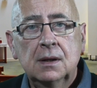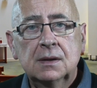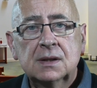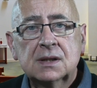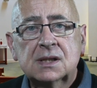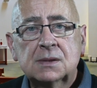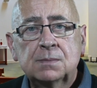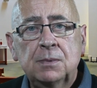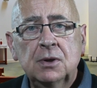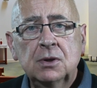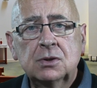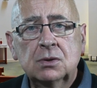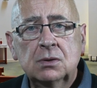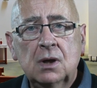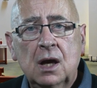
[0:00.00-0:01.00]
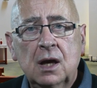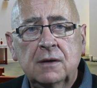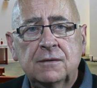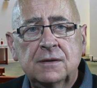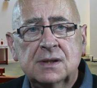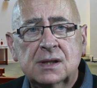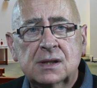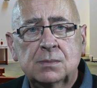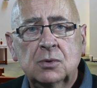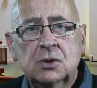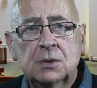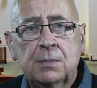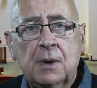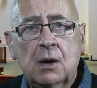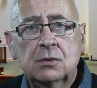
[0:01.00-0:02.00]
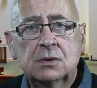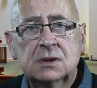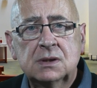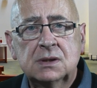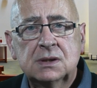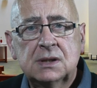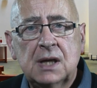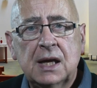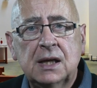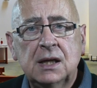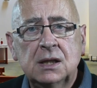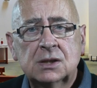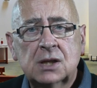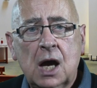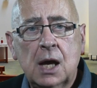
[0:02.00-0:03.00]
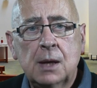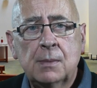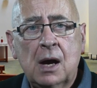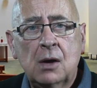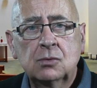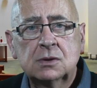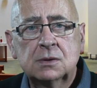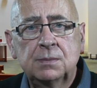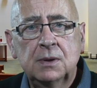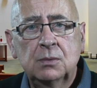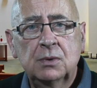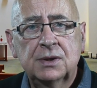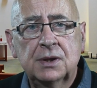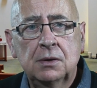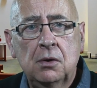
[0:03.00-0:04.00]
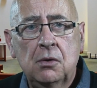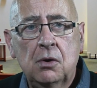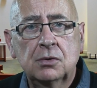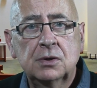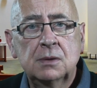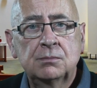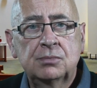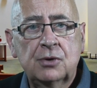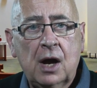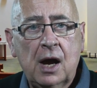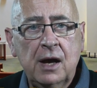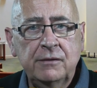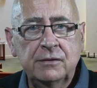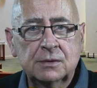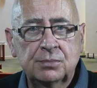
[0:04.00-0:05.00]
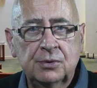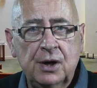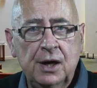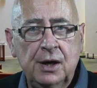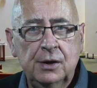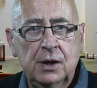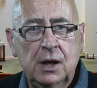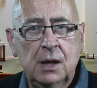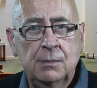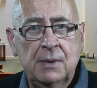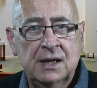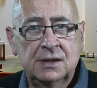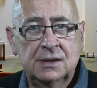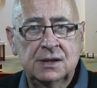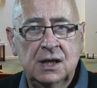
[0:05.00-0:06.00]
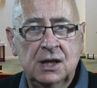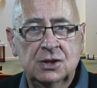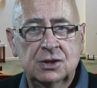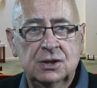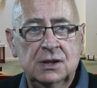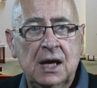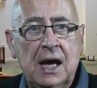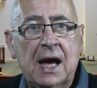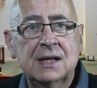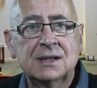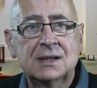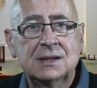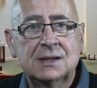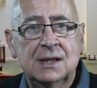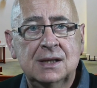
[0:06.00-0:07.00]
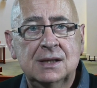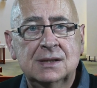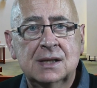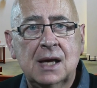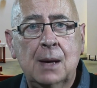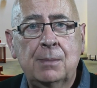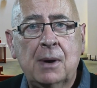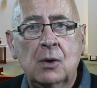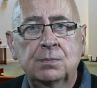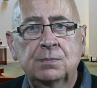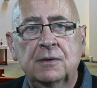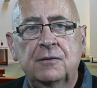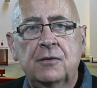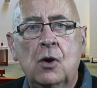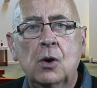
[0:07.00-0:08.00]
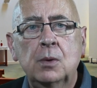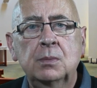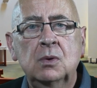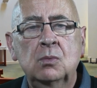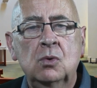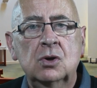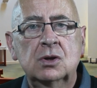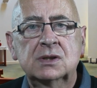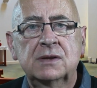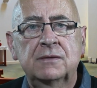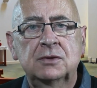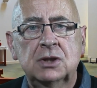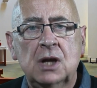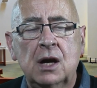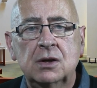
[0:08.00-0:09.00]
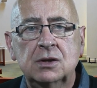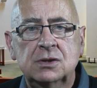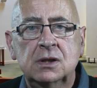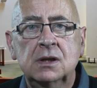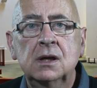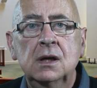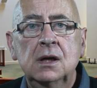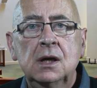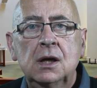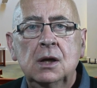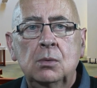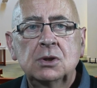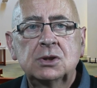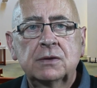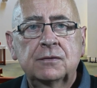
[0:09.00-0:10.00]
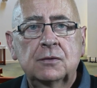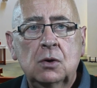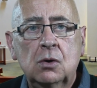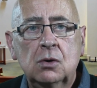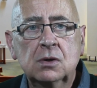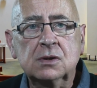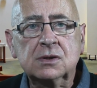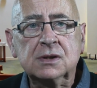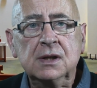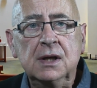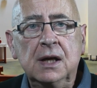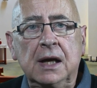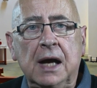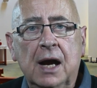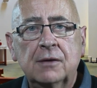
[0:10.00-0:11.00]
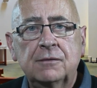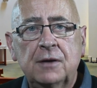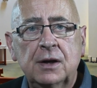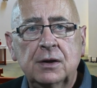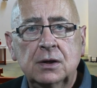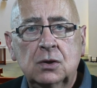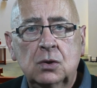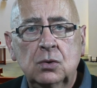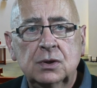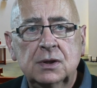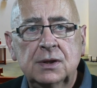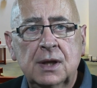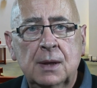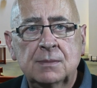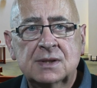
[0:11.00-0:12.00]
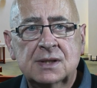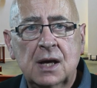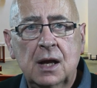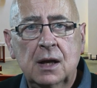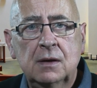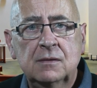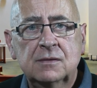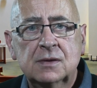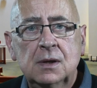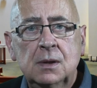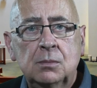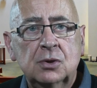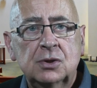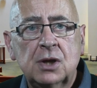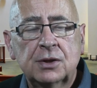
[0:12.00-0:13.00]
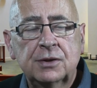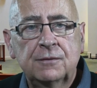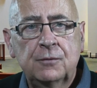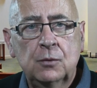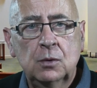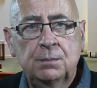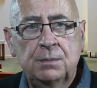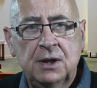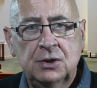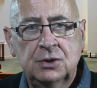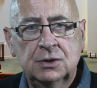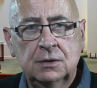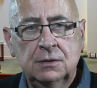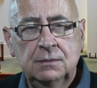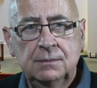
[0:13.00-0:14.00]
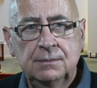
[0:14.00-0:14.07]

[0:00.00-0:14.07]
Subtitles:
The spiritual life is as much about taking time out to be with the Lord in private prayer and meditation as it is about performing works of charity, which of course are very good in themselves, but not the full picture.